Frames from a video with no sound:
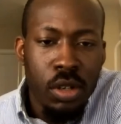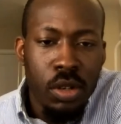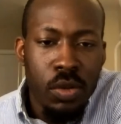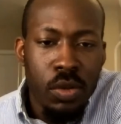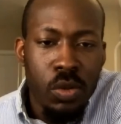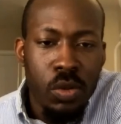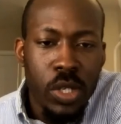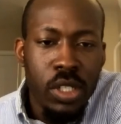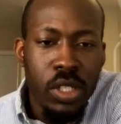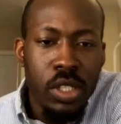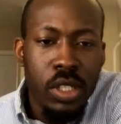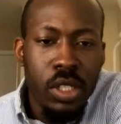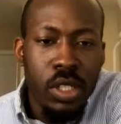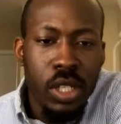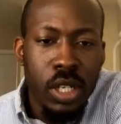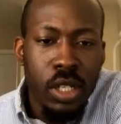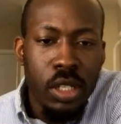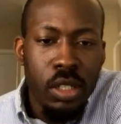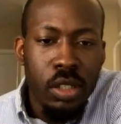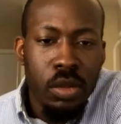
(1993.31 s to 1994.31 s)
when
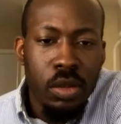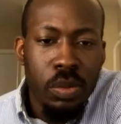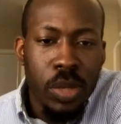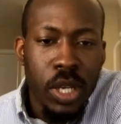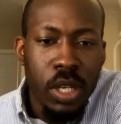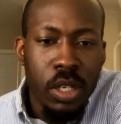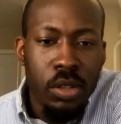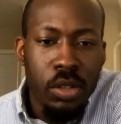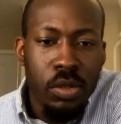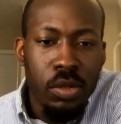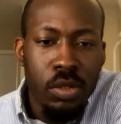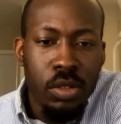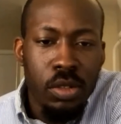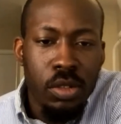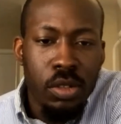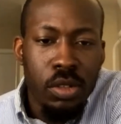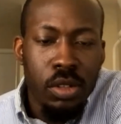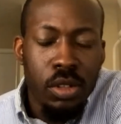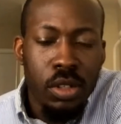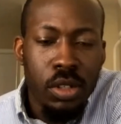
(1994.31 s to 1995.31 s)
designing the
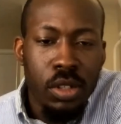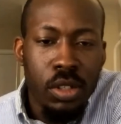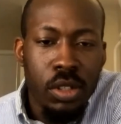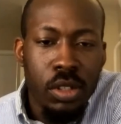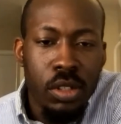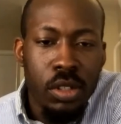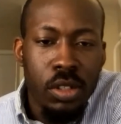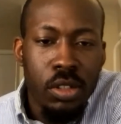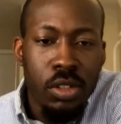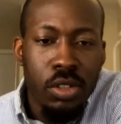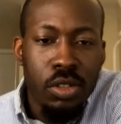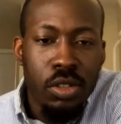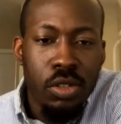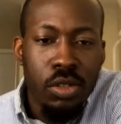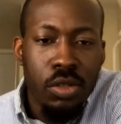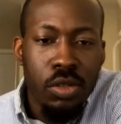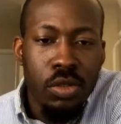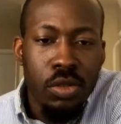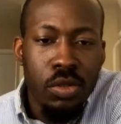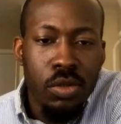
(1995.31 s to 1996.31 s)
panels, did
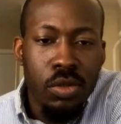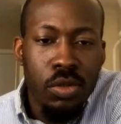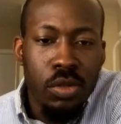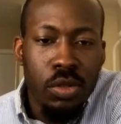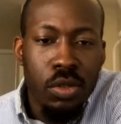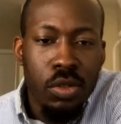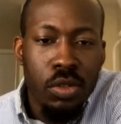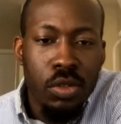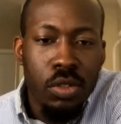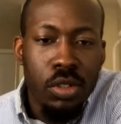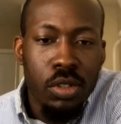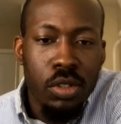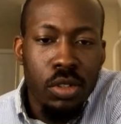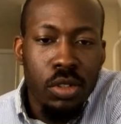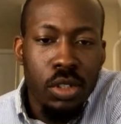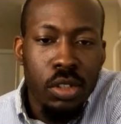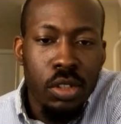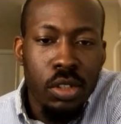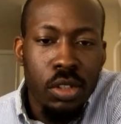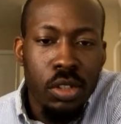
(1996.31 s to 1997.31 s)
you
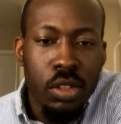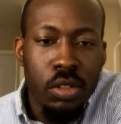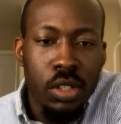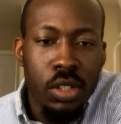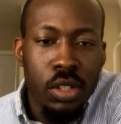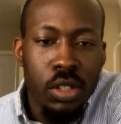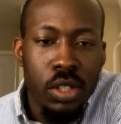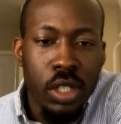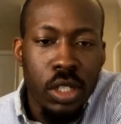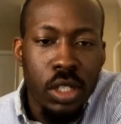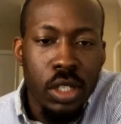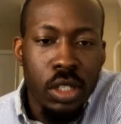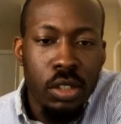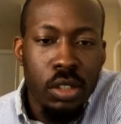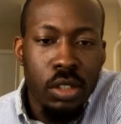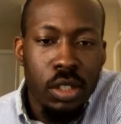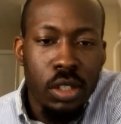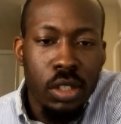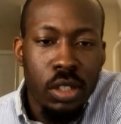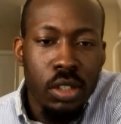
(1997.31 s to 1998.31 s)
coordinate your design
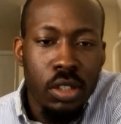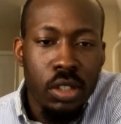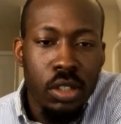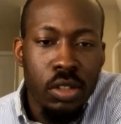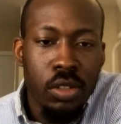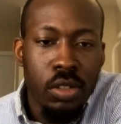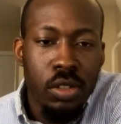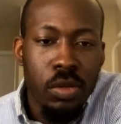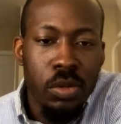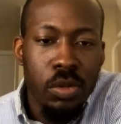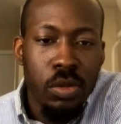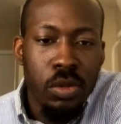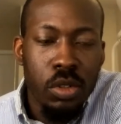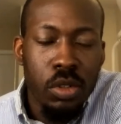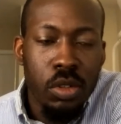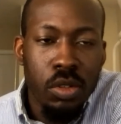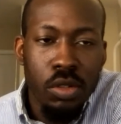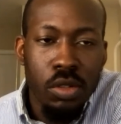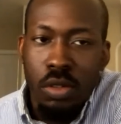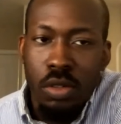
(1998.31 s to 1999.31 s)
and script
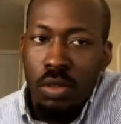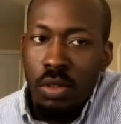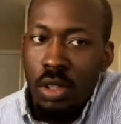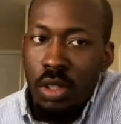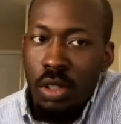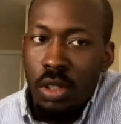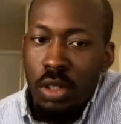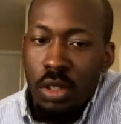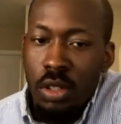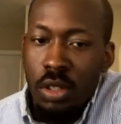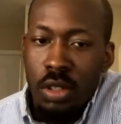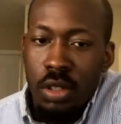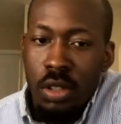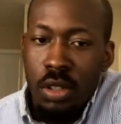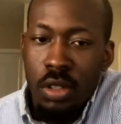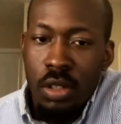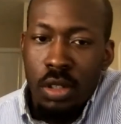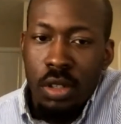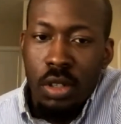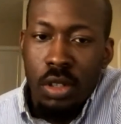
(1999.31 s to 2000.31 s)
with consultants?